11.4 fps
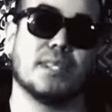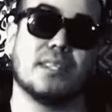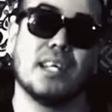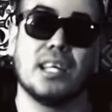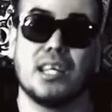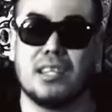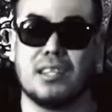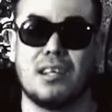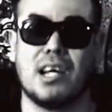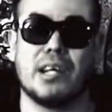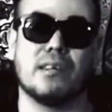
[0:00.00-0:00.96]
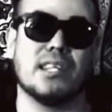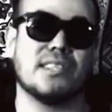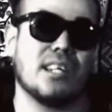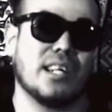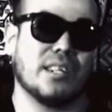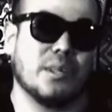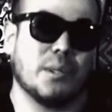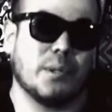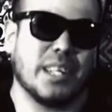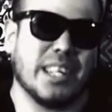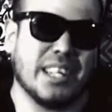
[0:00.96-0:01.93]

And in the long run, that's not going to do any